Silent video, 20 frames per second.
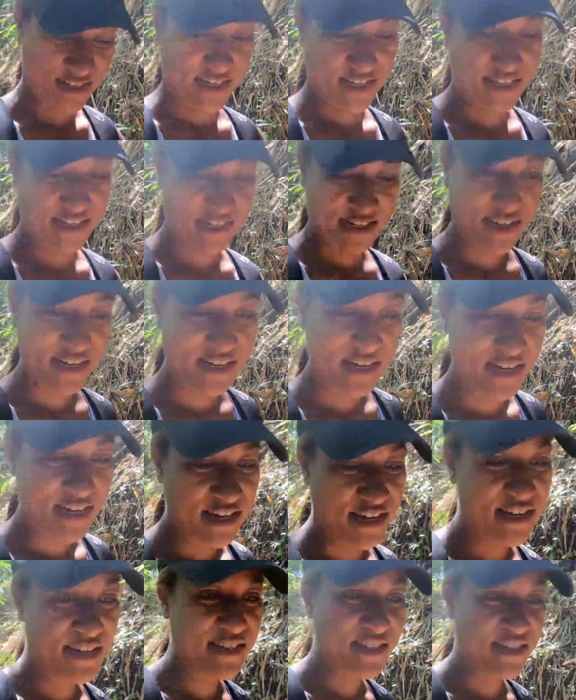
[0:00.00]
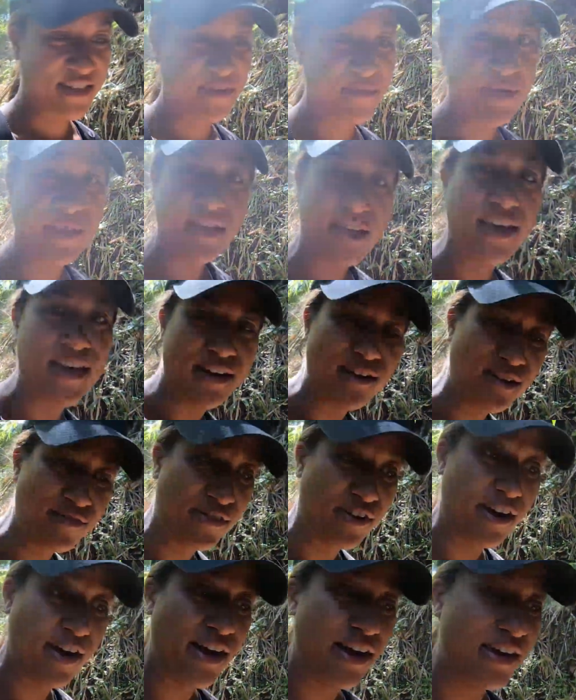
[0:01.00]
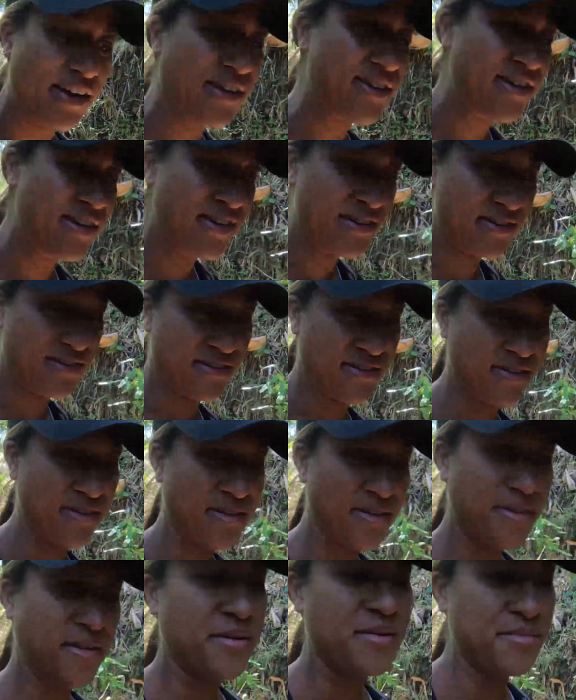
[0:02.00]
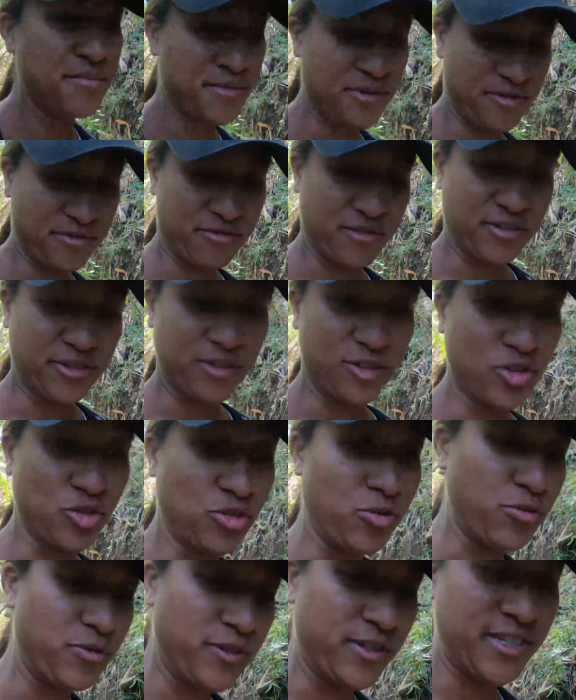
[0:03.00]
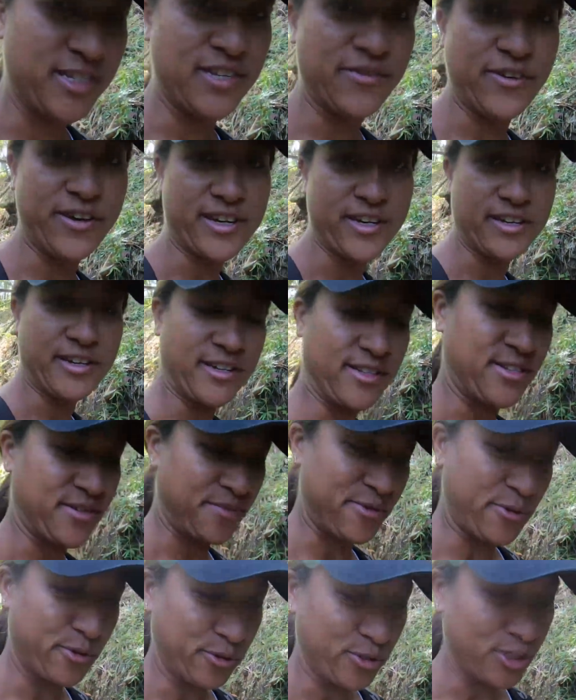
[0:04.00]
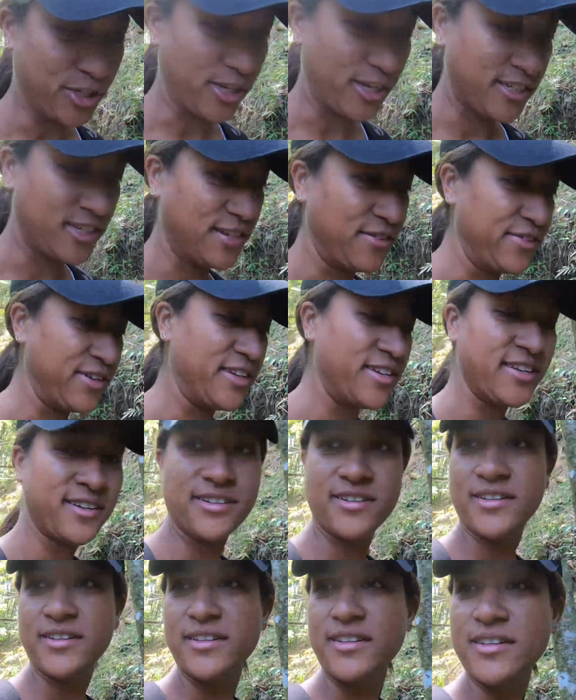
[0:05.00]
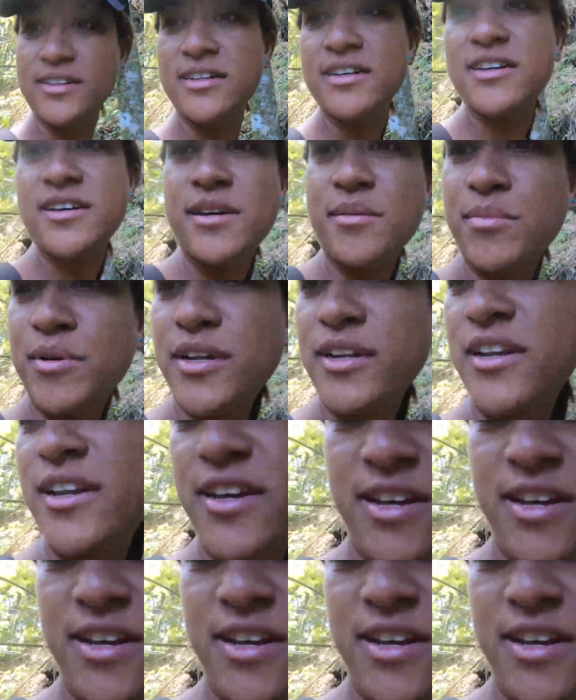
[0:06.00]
This is gonna be the end of our hike. I'm gonna run the drone and see if I can get some cool shots of it. But